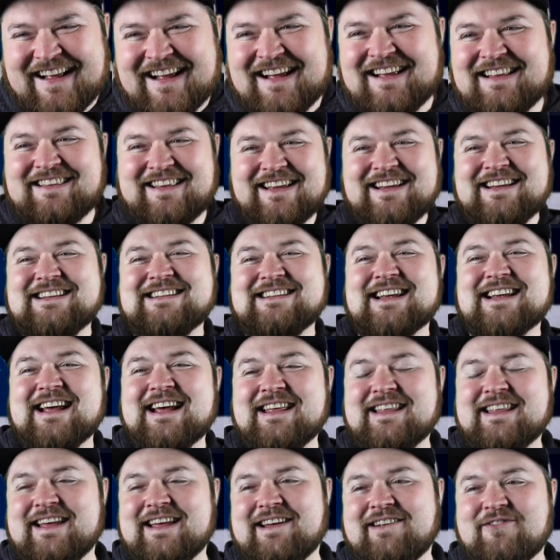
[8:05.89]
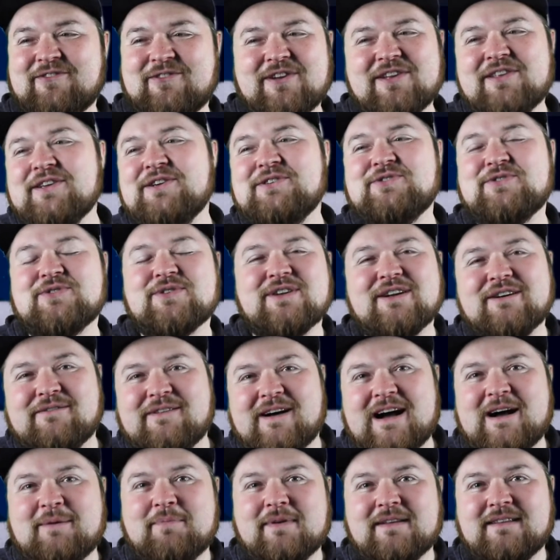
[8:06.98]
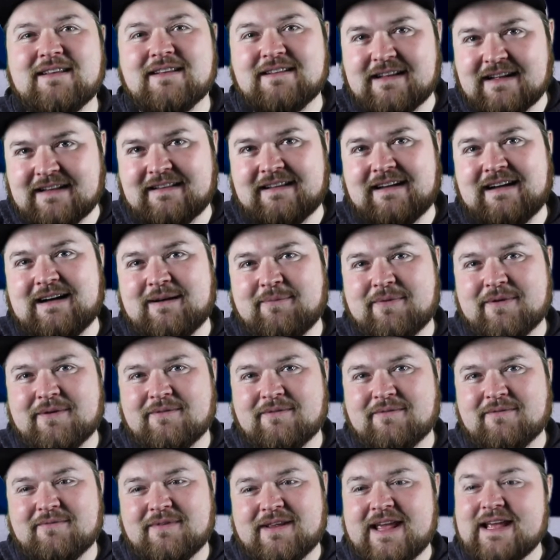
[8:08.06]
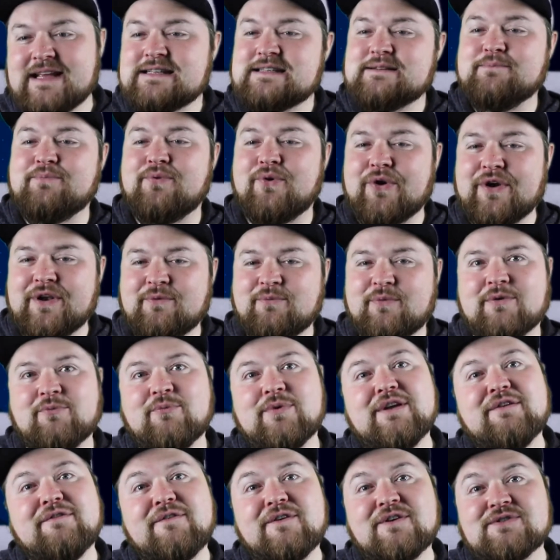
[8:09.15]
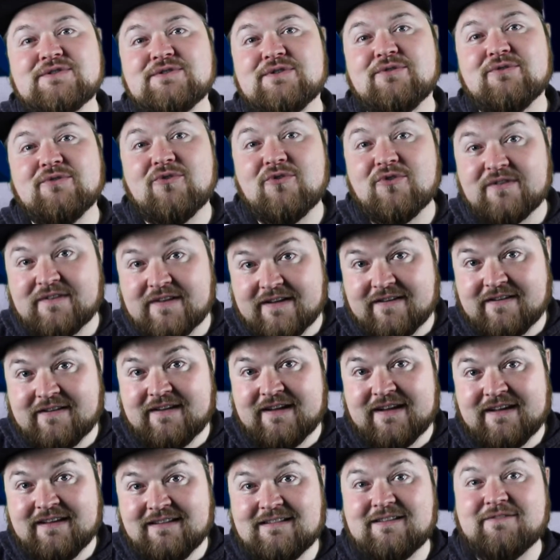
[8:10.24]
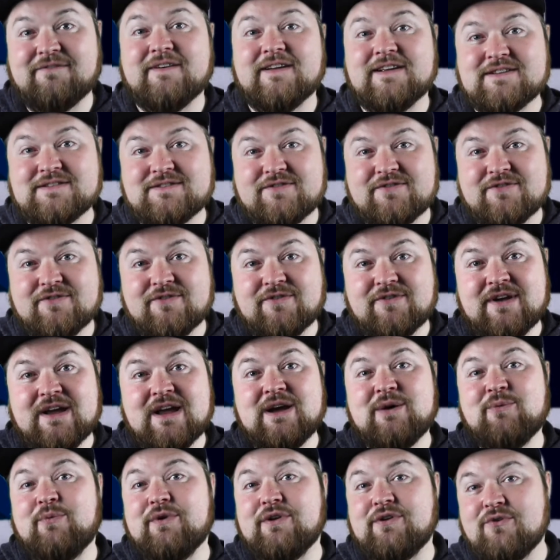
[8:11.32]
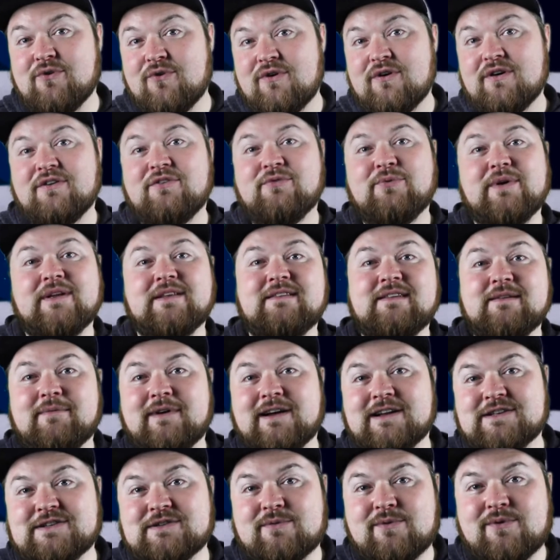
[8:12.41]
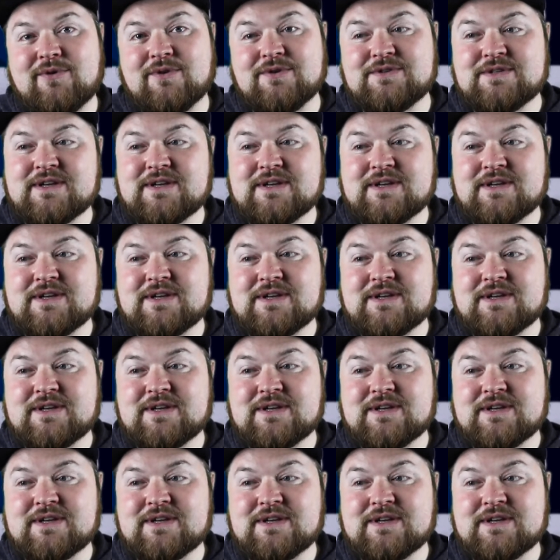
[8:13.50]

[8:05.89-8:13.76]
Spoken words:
Things that really shouldn't have happened that did happen. Case in point, when we first all logged in to Phase 2, we got our 20-man squads.